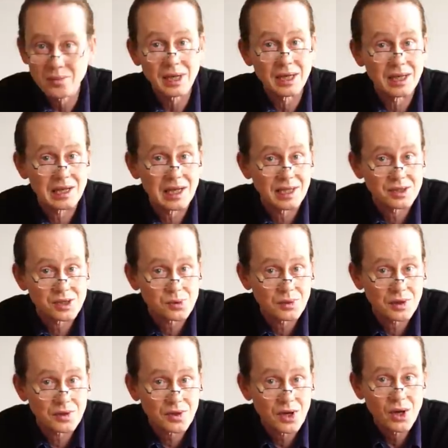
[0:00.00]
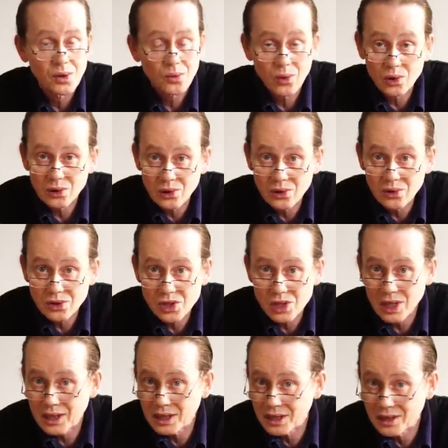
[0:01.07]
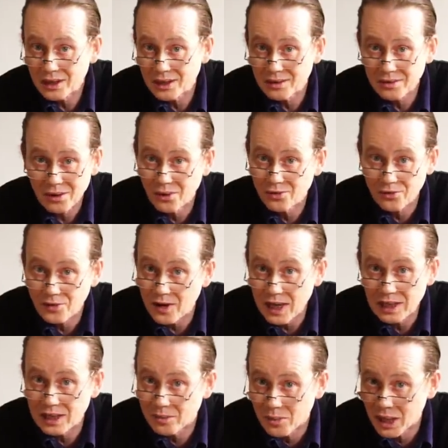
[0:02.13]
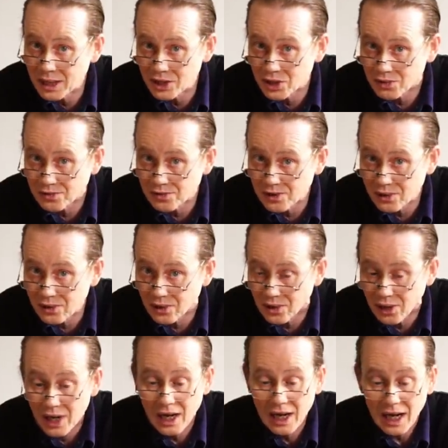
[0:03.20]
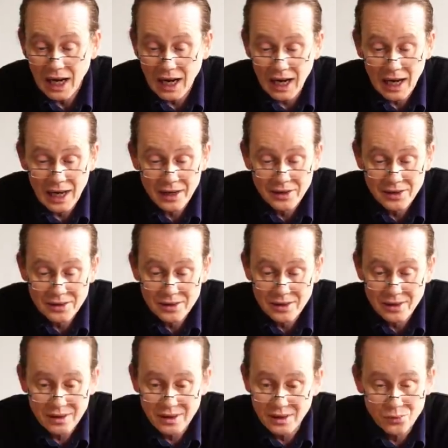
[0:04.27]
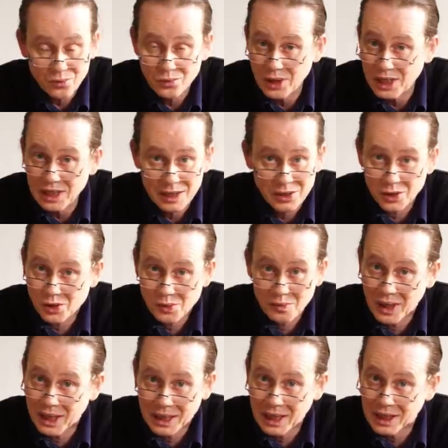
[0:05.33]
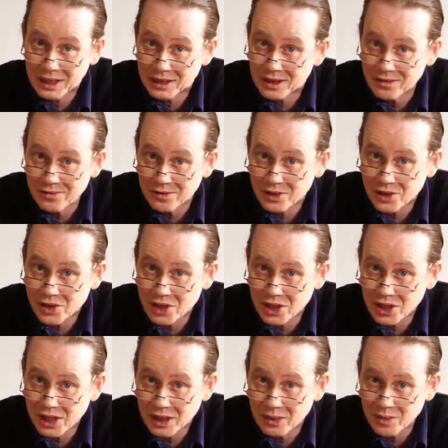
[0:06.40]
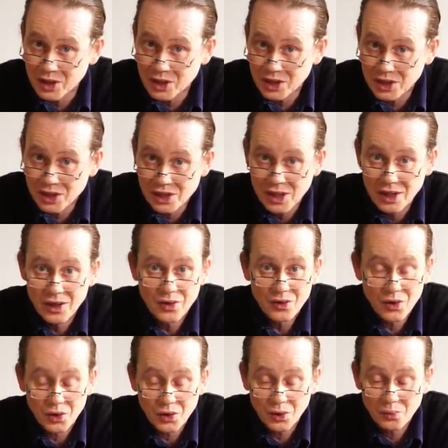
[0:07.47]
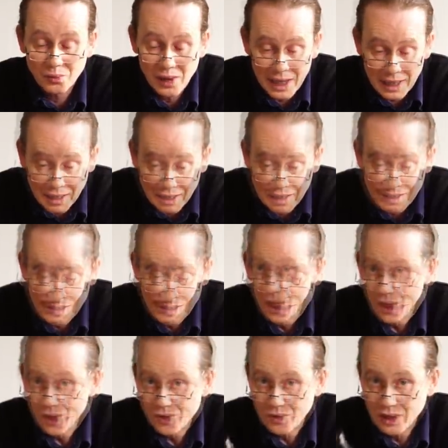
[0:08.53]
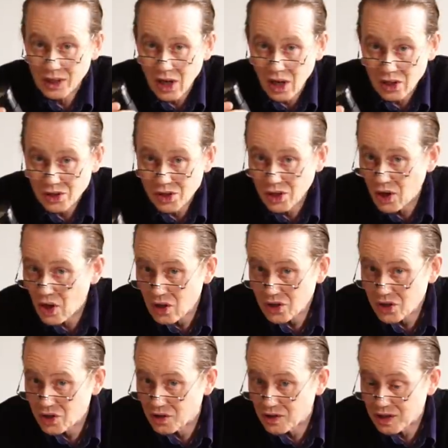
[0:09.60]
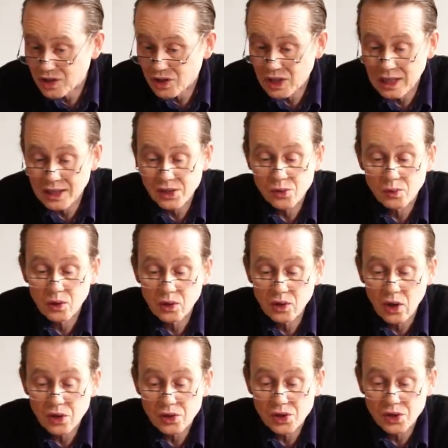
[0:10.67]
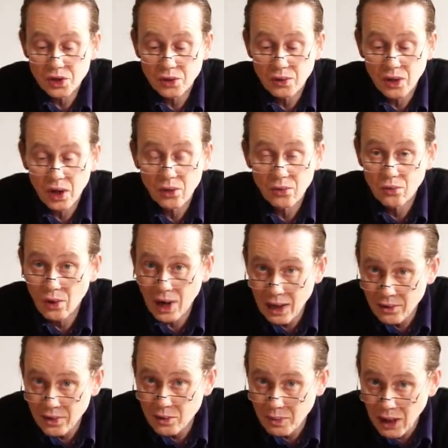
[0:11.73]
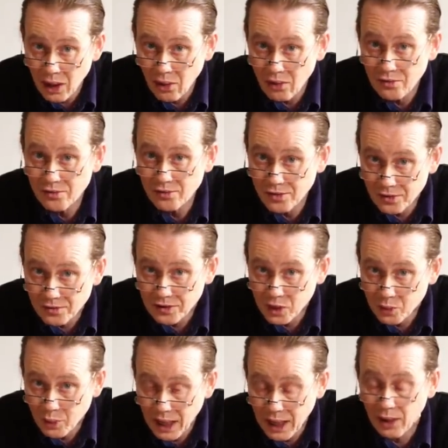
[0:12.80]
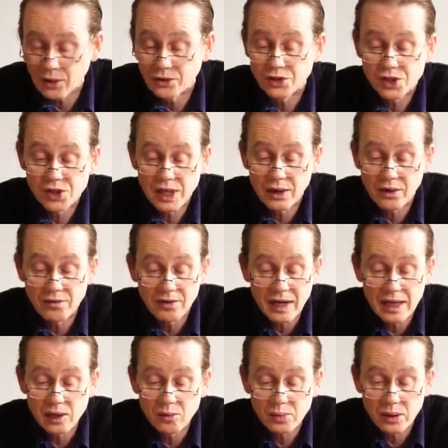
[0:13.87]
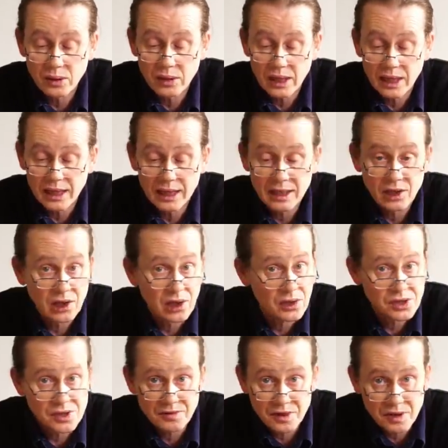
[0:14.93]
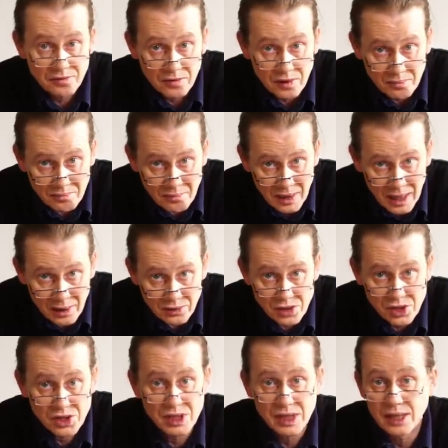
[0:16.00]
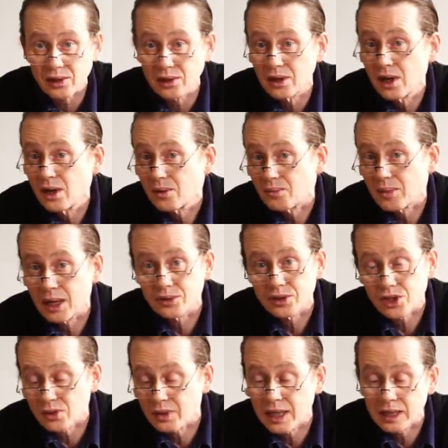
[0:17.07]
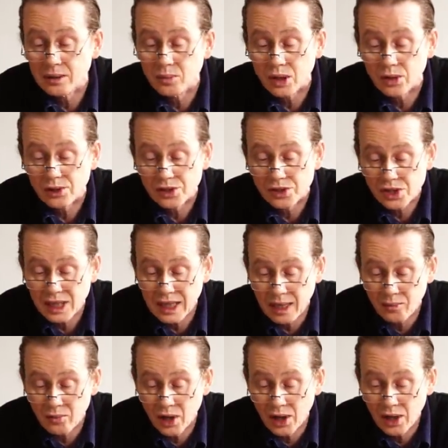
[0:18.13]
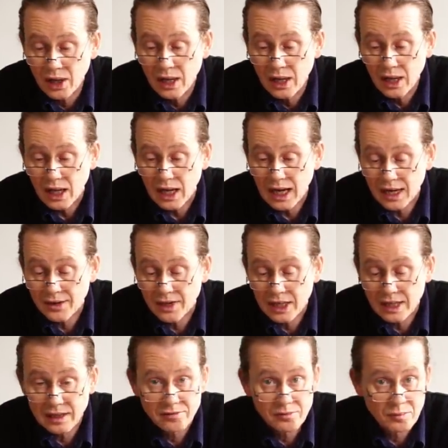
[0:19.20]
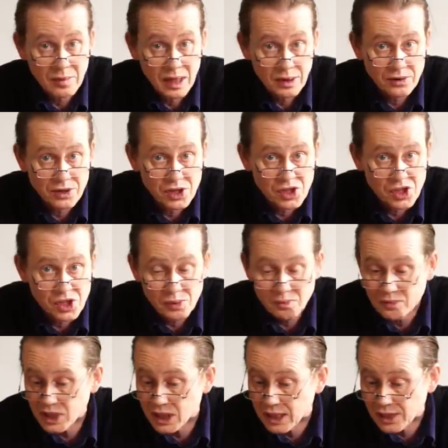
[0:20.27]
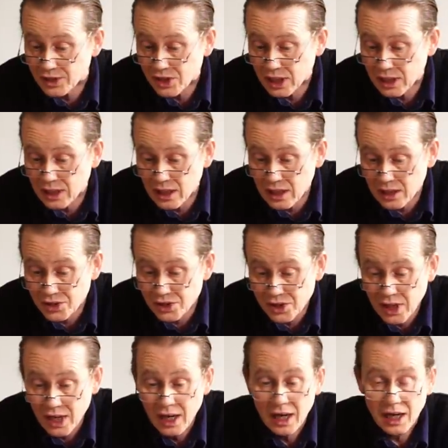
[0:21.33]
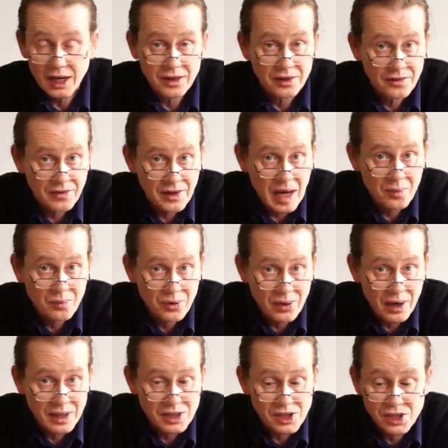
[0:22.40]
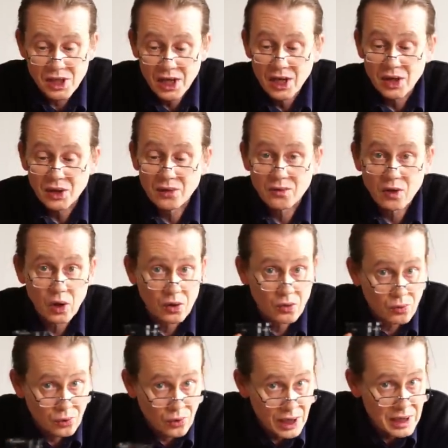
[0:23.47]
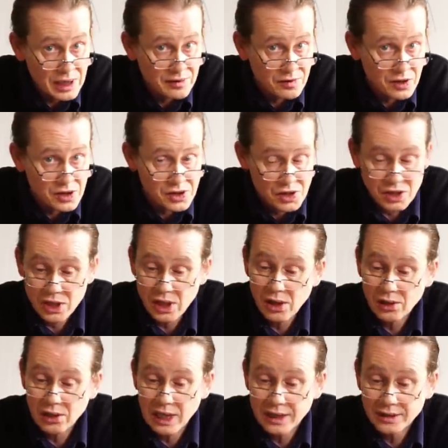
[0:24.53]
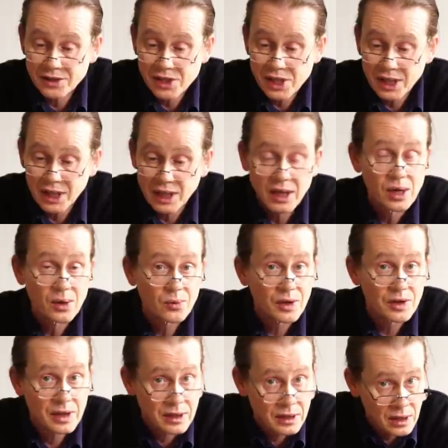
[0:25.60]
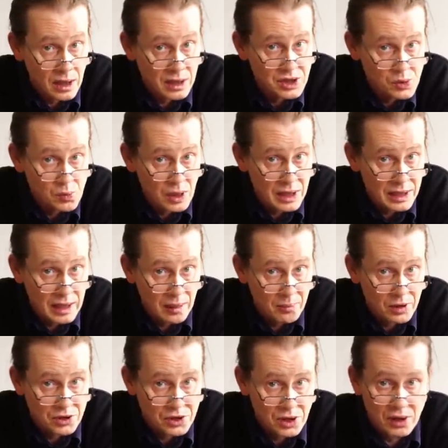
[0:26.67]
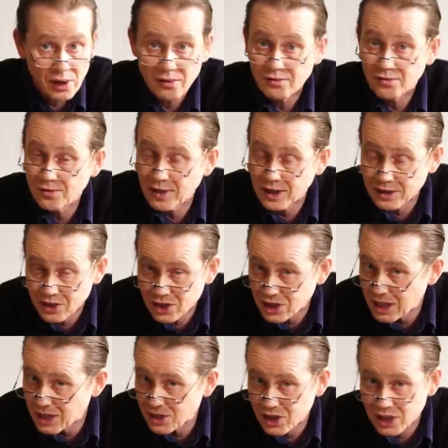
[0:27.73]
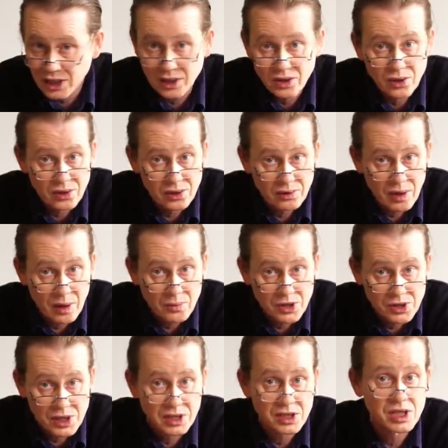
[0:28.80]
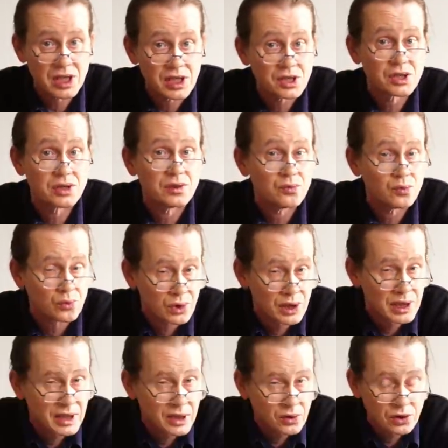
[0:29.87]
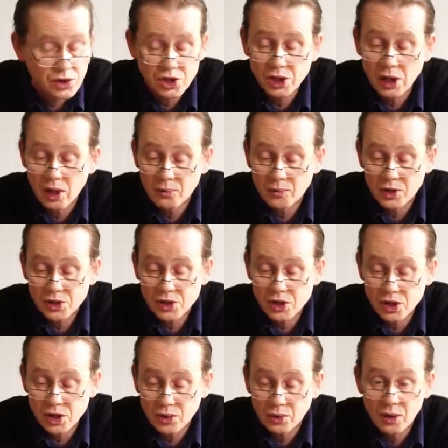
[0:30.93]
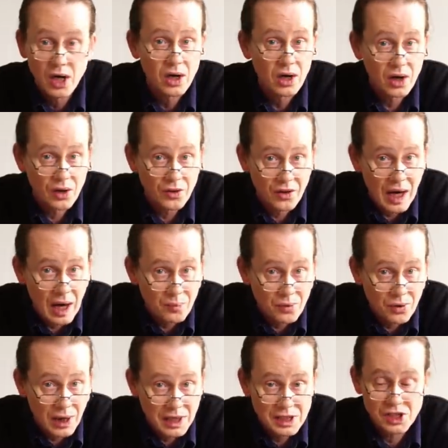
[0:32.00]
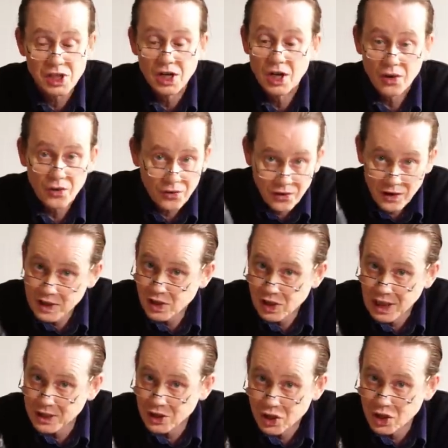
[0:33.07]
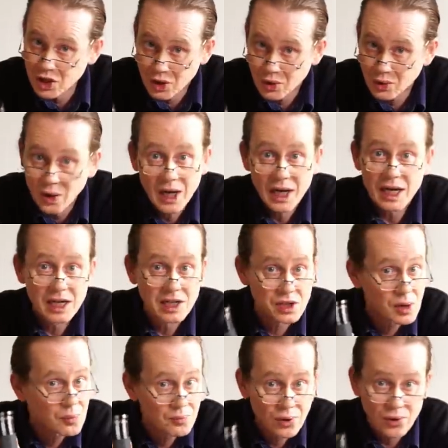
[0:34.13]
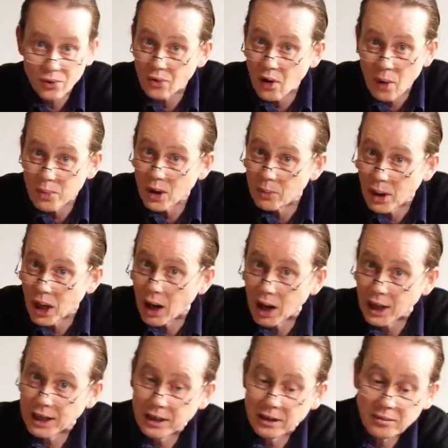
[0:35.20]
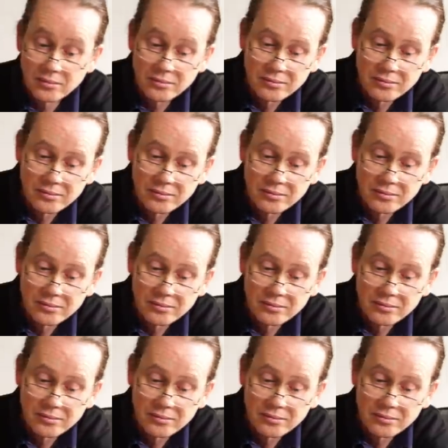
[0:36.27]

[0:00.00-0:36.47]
buy a lens with what looks like a fairly major flaw and it really doesn't make any difference to the images that you make. As regards cost, this lens will cost you around about £50. They're available in lots of different mounts. They'll mount to any mirrorless camera and they'll even mount to some DSLRs. And at that price, you've got a really versatile lens here with a nice wide aperture and fantastic colour representation and really good sharpness too. At that price, this lens too is a proper bargain.